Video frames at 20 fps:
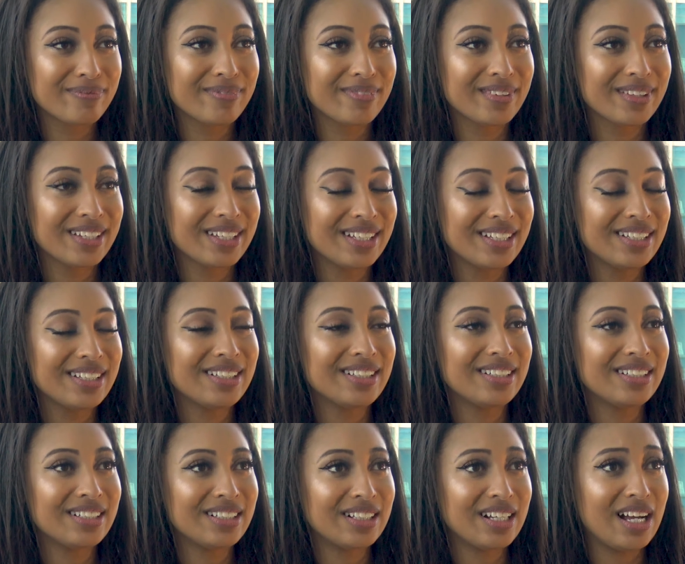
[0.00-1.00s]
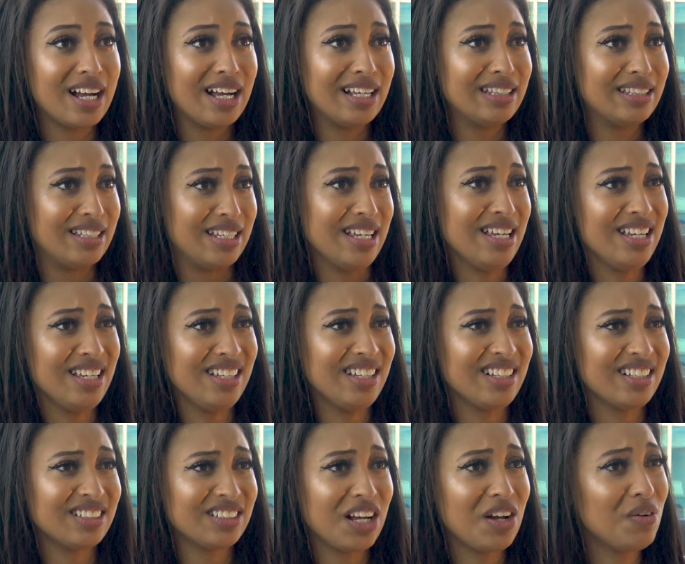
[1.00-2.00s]
Oh, he has a girlfriend right now? I think.
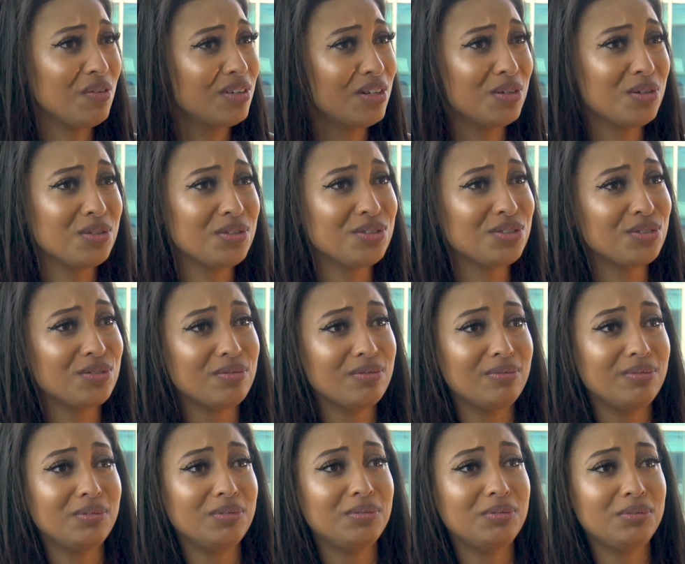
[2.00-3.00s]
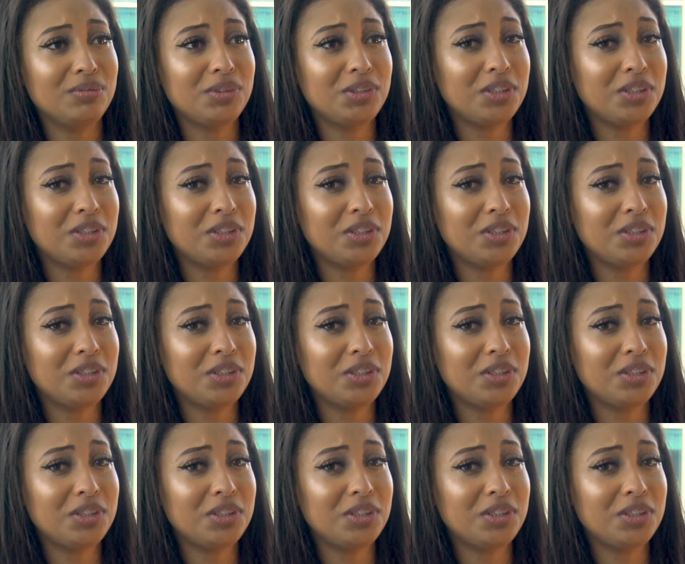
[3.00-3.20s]
I, I didn't even know that.